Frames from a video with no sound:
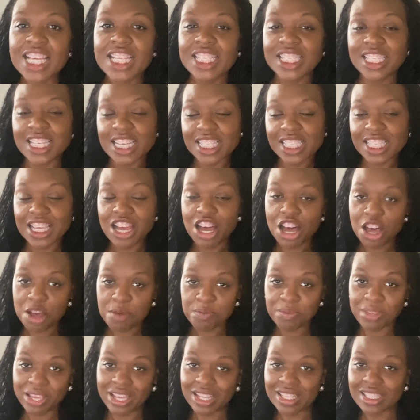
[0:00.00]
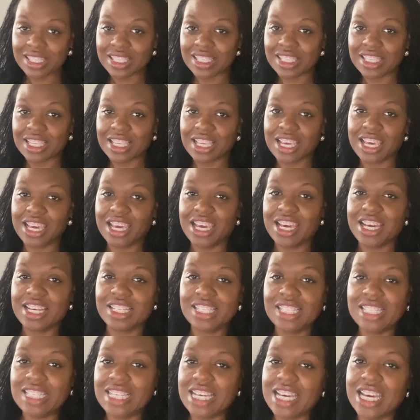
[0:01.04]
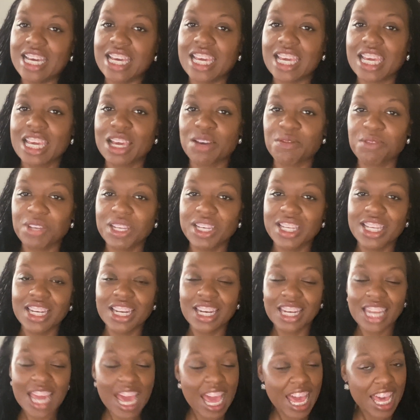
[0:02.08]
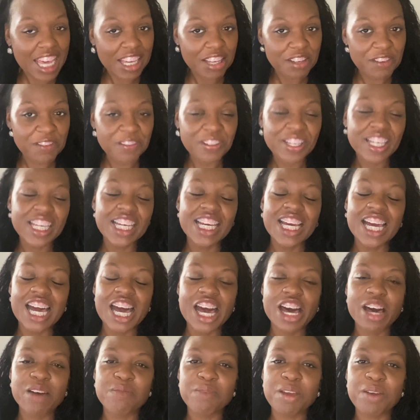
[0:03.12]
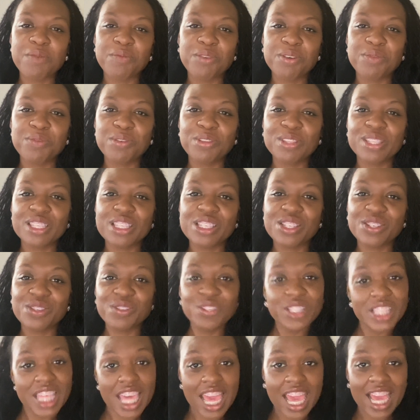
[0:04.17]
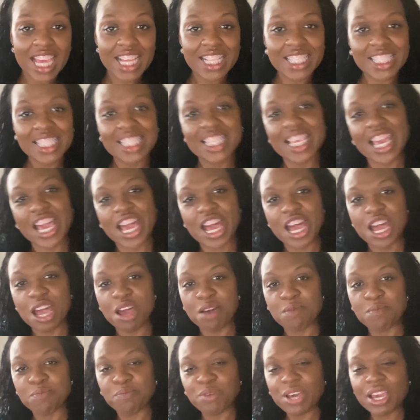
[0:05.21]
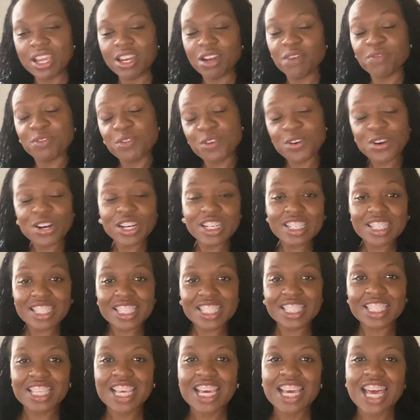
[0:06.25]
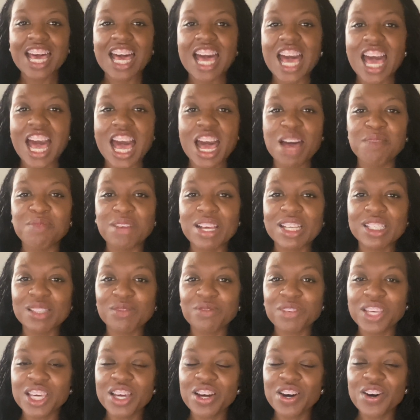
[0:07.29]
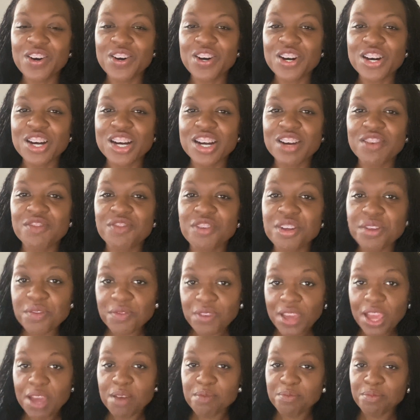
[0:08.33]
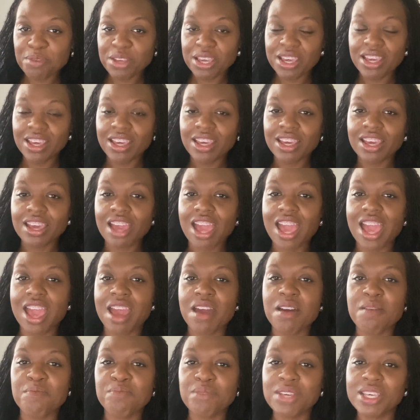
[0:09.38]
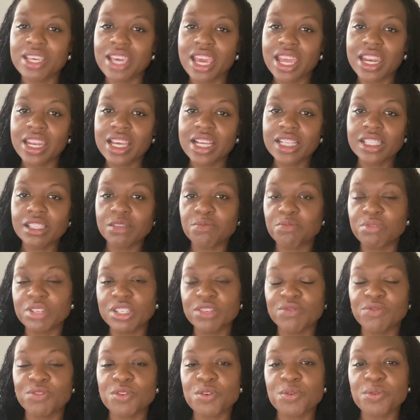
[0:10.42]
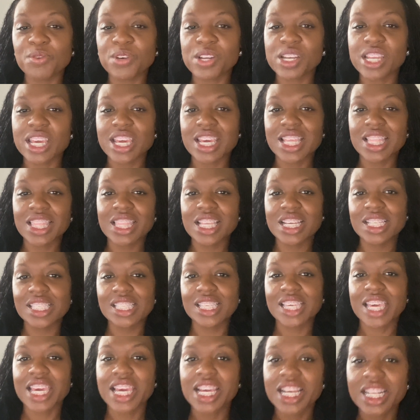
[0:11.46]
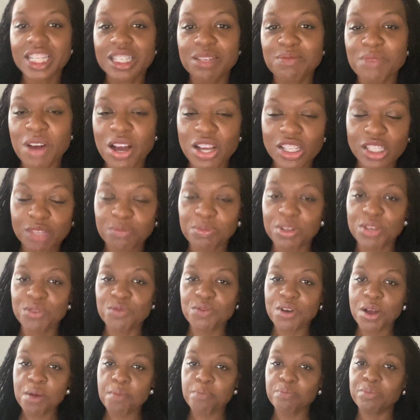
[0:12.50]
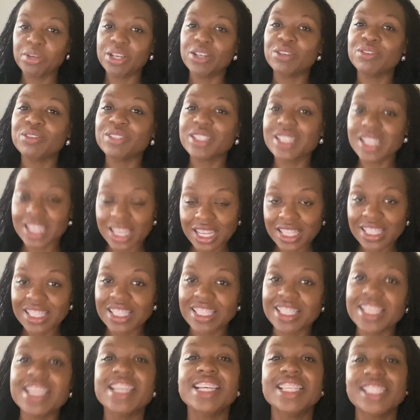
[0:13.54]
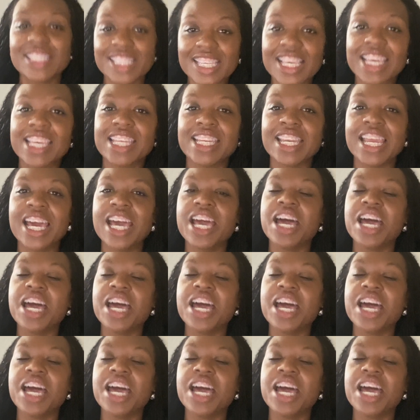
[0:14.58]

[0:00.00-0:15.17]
just comment hashtag we need a live, and we will do that. But of course, as we are revamping and beginning to push forward in this kingdom entrepreneur building season,